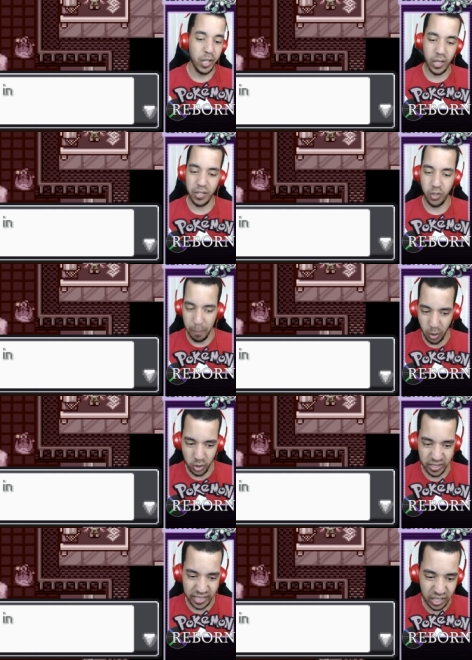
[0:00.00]
You let your
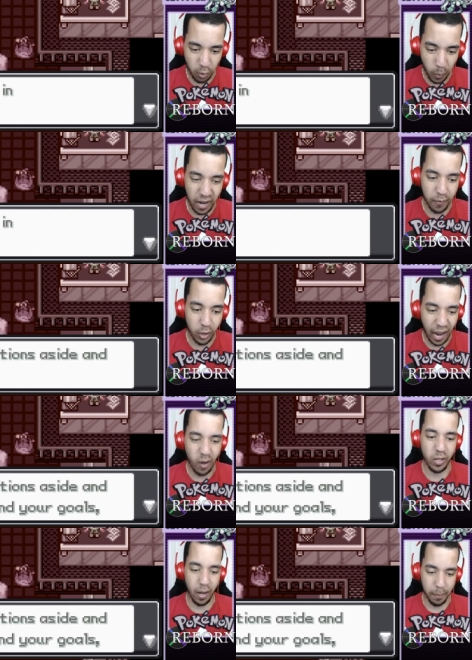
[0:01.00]
emotions get in the way of your
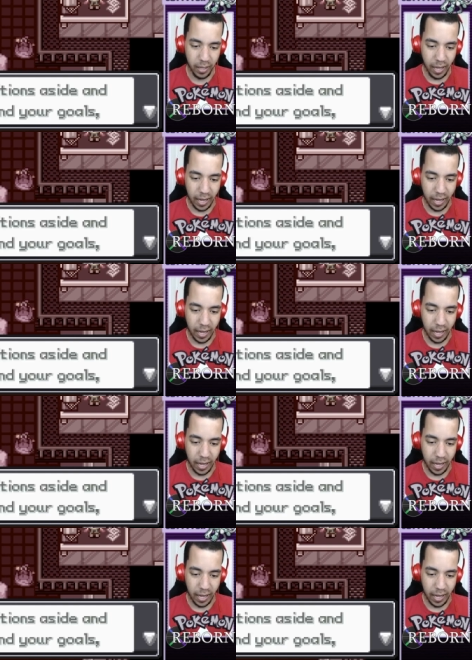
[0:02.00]
outcome.